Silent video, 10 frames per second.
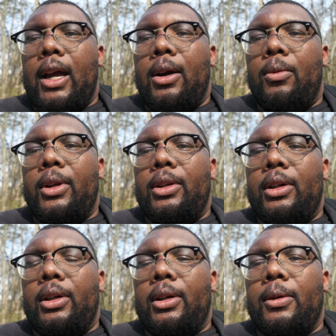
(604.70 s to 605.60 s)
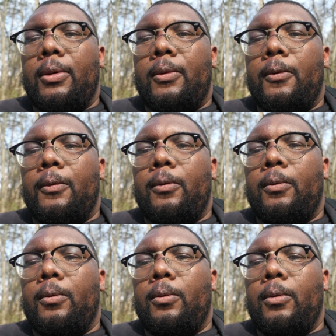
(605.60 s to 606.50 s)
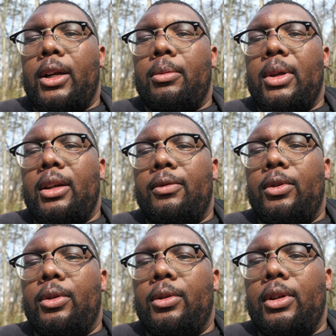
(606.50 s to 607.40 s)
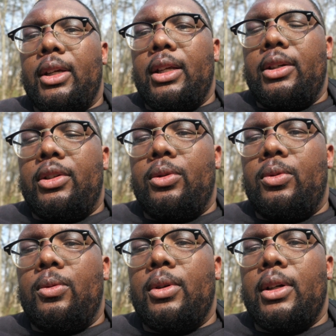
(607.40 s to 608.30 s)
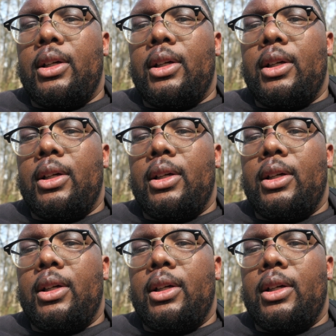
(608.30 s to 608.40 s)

would recommend if you're looking into